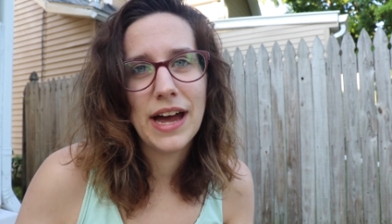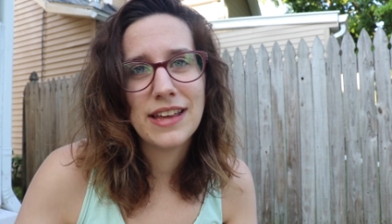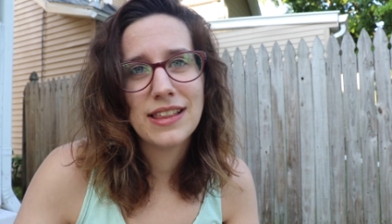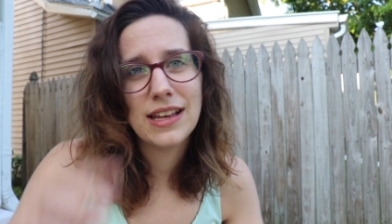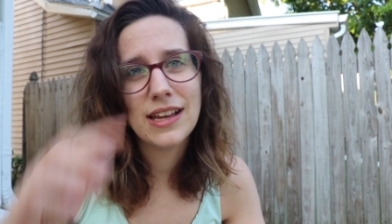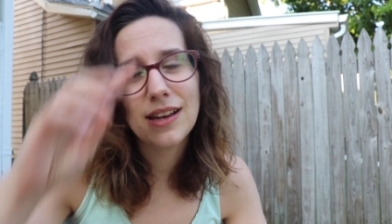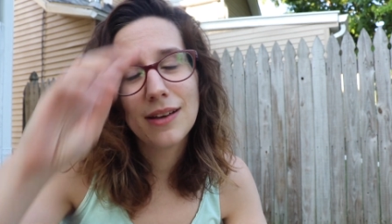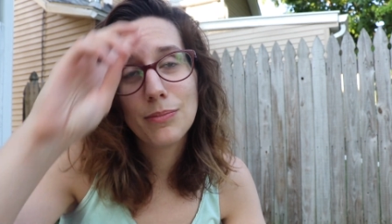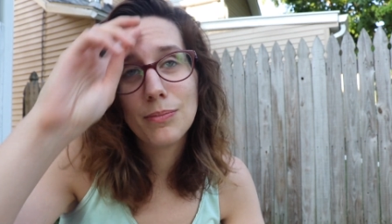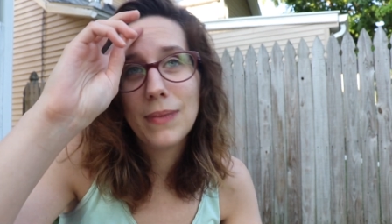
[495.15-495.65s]
I
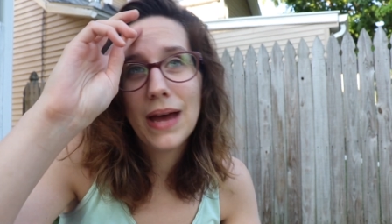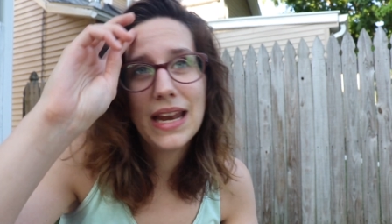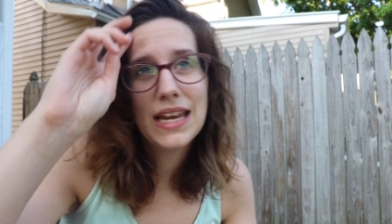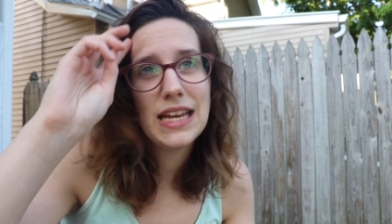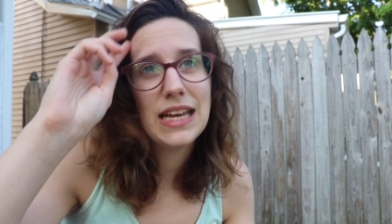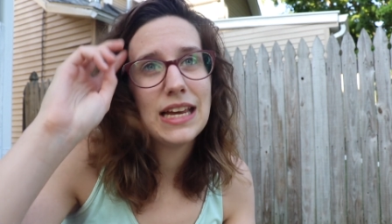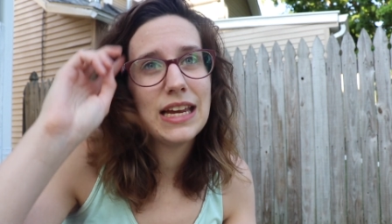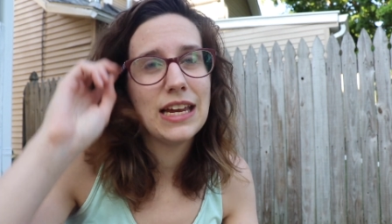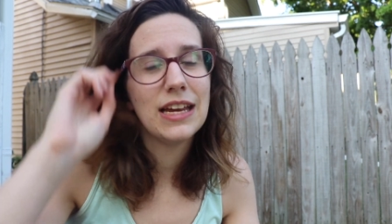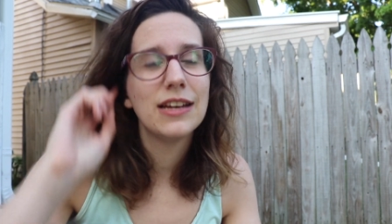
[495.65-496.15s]
think
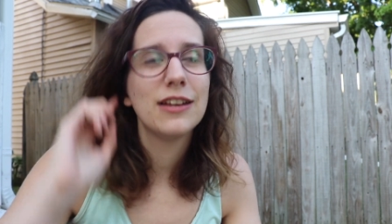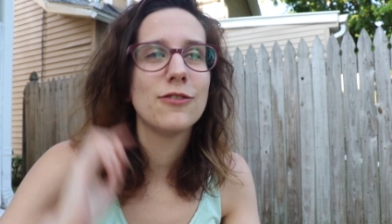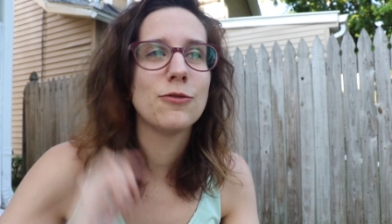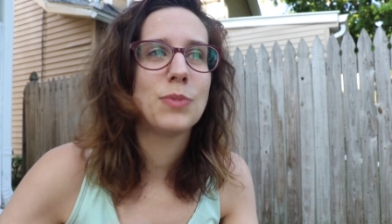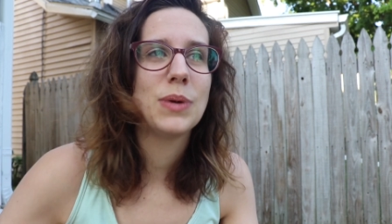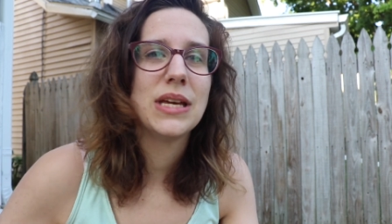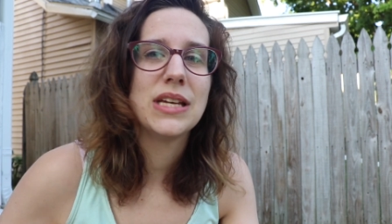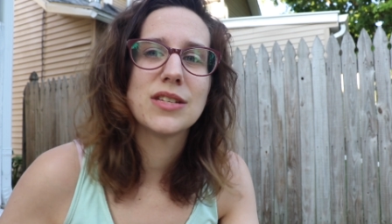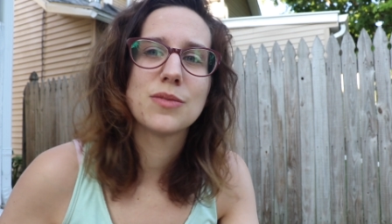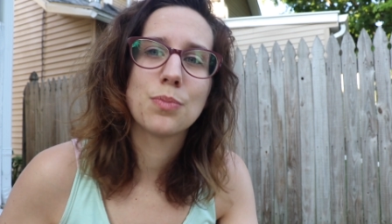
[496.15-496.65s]
many E N F
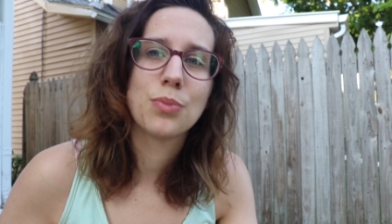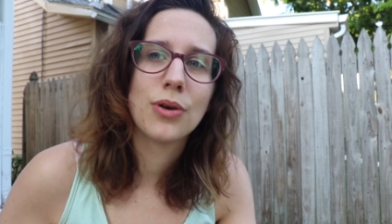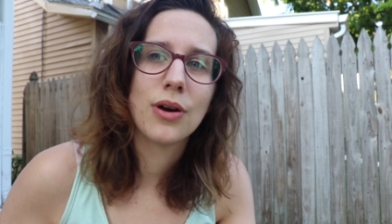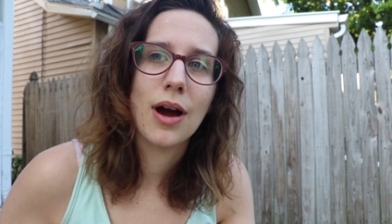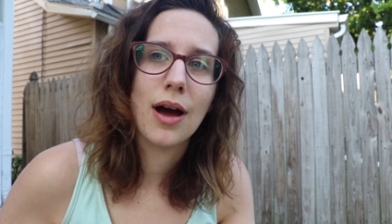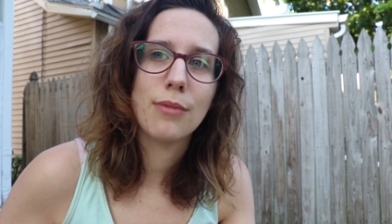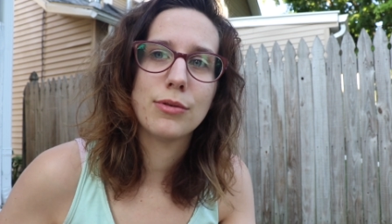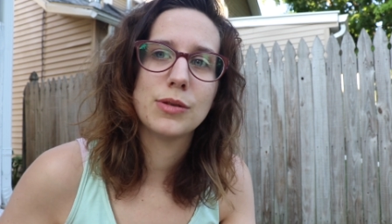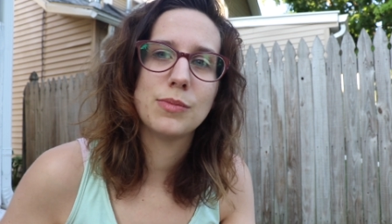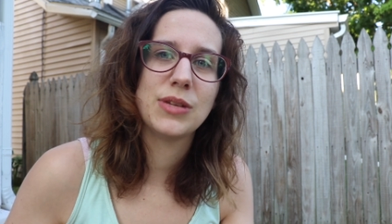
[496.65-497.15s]
Ps
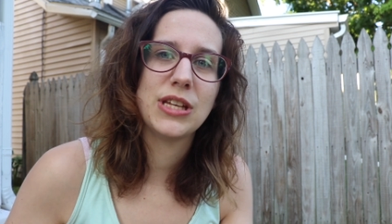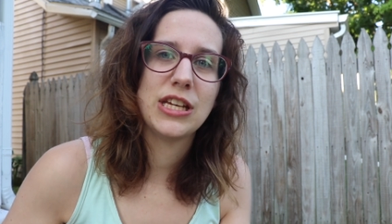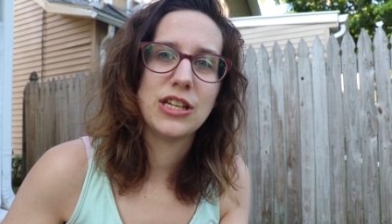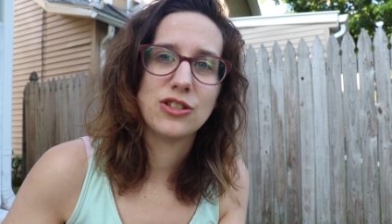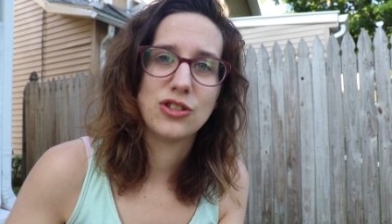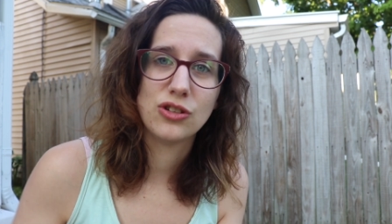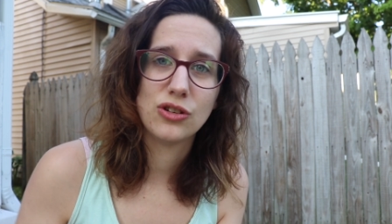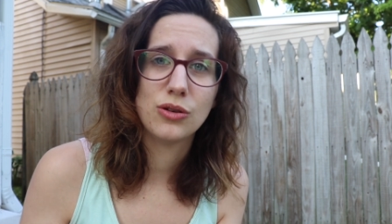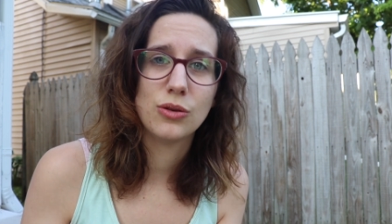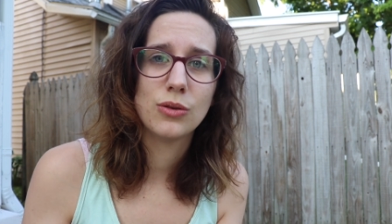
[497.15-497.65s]
probably
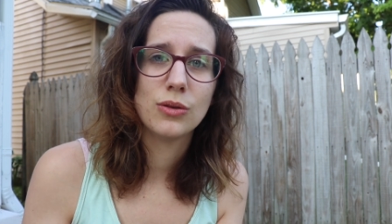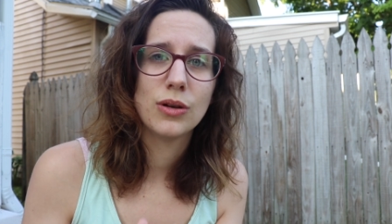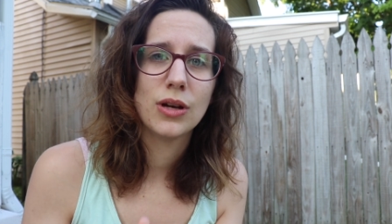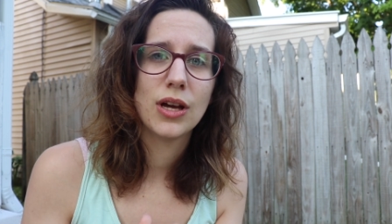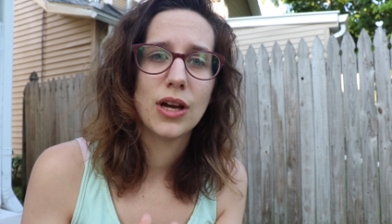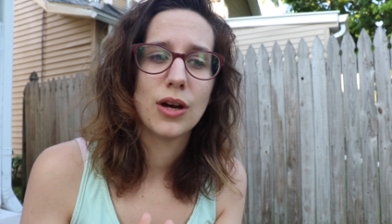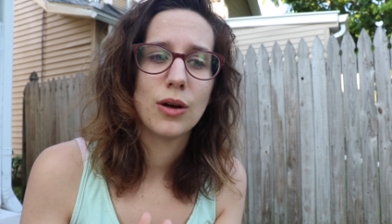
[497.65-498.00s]
do